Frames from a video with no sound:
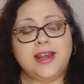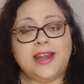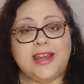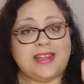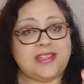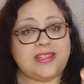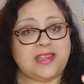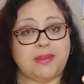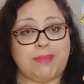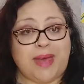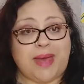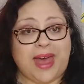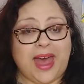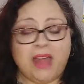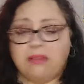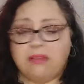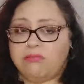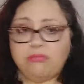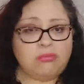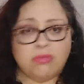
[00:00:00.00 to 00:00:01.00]
Is it
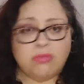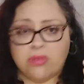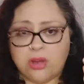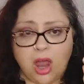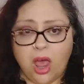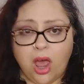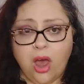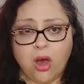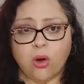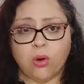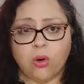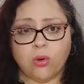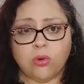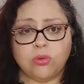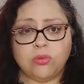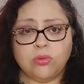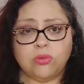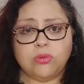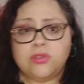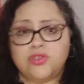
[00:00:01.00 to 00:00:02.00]
bad? No.
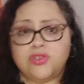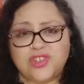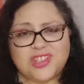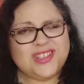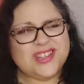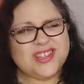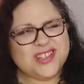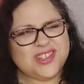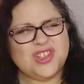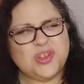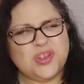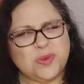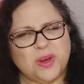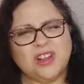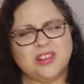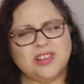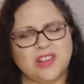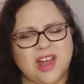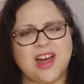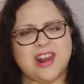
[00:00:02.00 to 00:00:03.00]
Just doesn't do
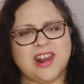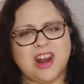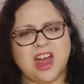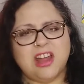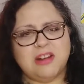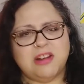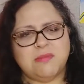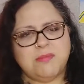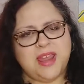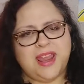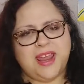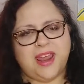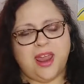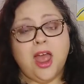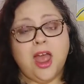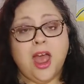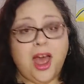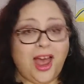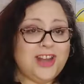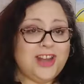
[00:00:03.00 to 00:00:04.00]
a lot on me.
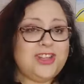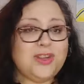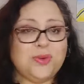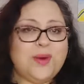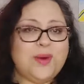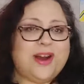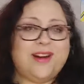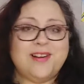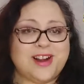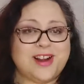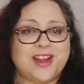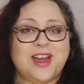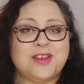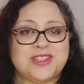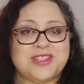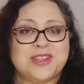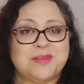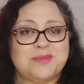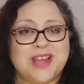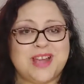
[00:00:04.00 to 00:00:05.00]
I do wear it a
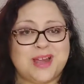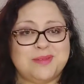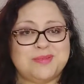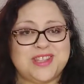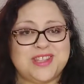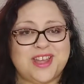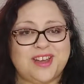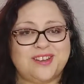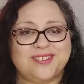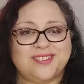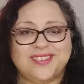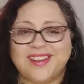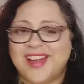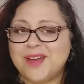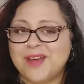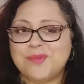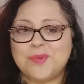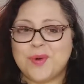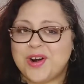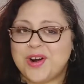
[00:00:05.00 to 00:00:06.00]
couple sometimes though.
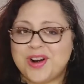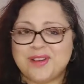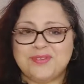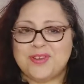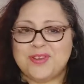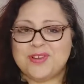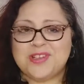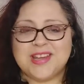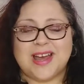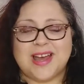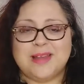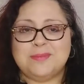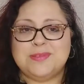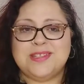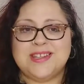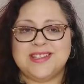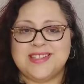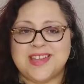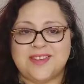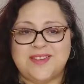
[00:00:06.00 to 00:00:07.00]
I've worn it a few times
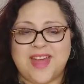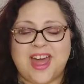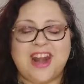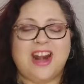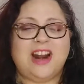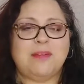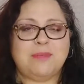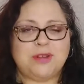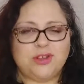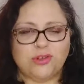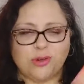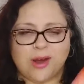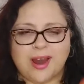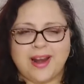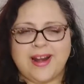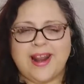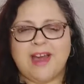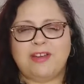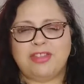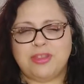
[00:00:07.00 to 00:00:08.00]
since I've had it. I've been
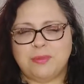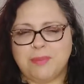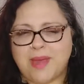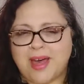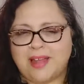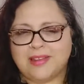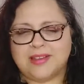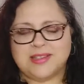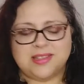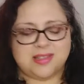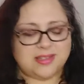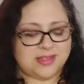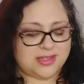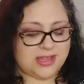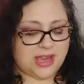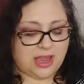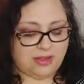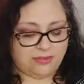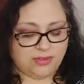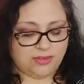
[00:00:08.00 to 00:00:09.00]
trying out the palettes and
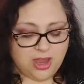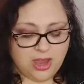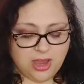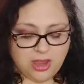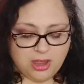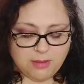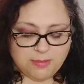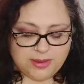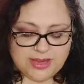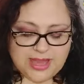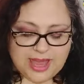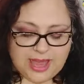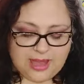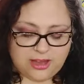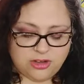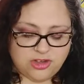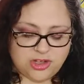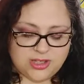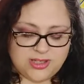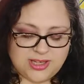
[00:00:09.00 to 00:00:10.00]
stuff. But
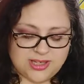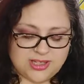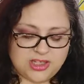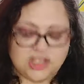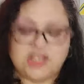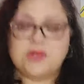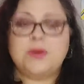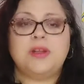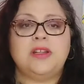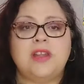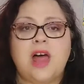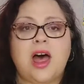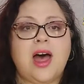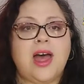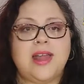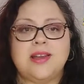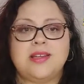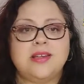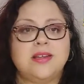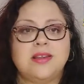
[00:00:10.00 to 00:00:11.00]
yeah, just doesn't do a
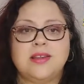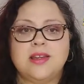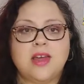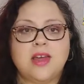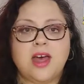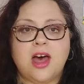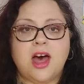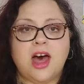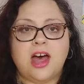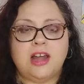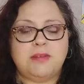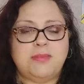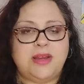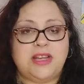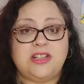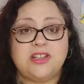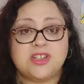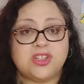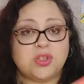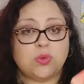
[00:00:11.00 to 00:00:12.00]
lot on
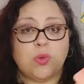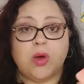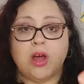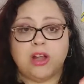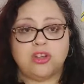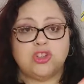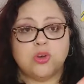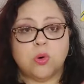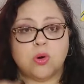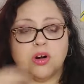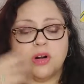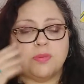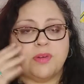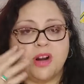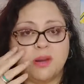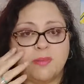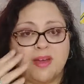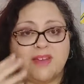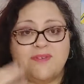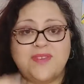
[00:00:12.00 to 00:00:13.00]
me to swatch or to put
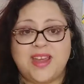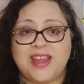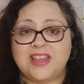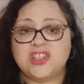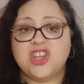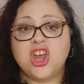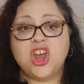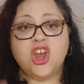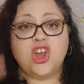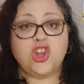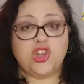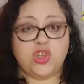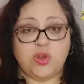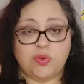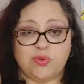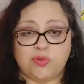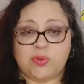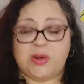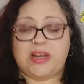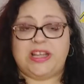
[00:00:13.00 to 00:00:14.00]
on my face.
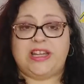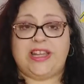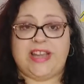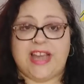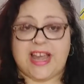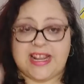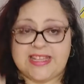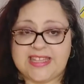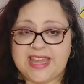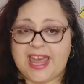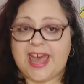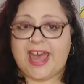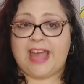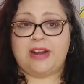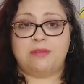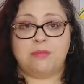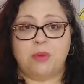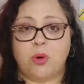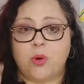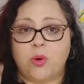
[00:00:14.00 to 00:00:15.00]
You've really got to
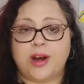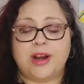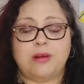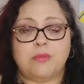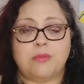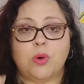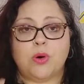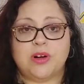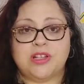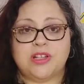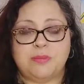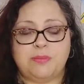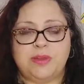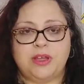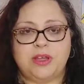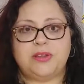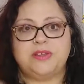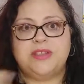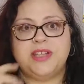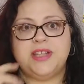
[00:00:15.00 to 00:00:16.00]
add more and more to
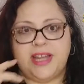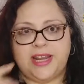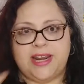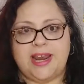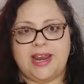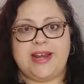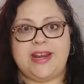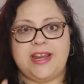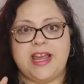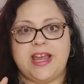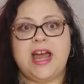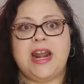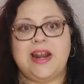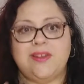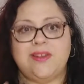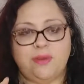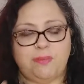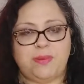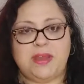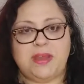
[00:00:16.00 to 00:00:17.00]
build to get any kind
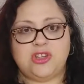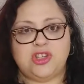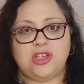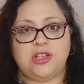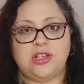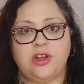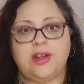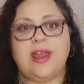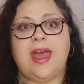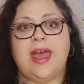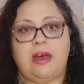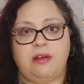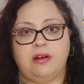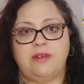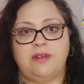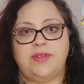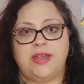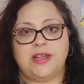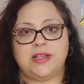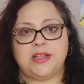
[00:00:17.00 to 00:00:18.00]
of a peachy look out
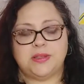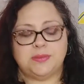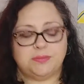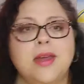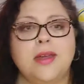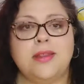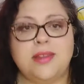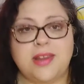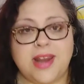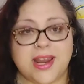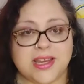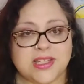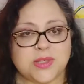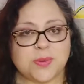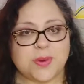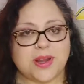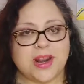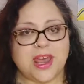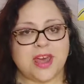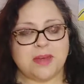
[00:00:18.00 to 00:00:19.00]
of it. The next
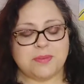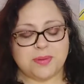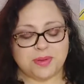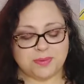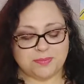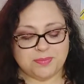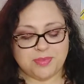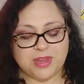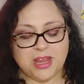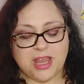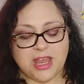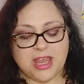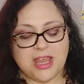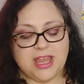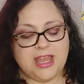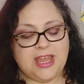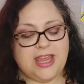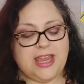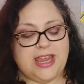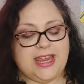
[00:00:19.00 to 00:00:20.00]
one up
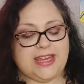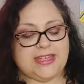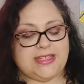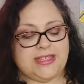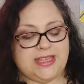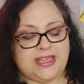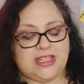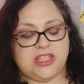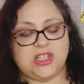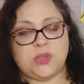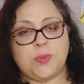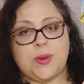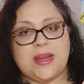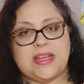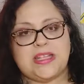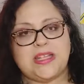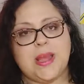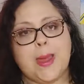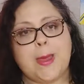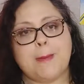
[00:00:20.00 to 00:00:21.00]
is the
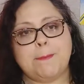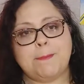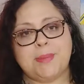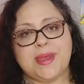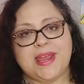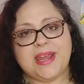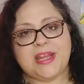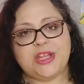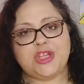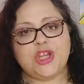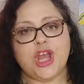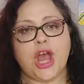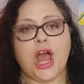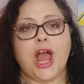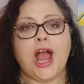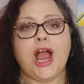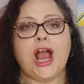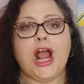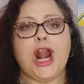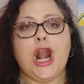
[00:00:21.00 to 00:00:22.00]
Sweet Peach
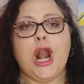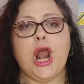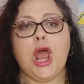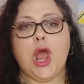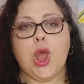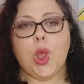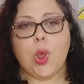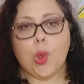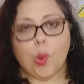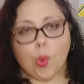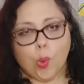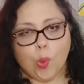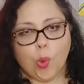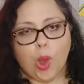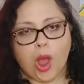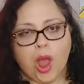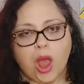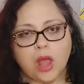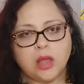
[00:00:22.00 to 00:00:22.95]
Glow.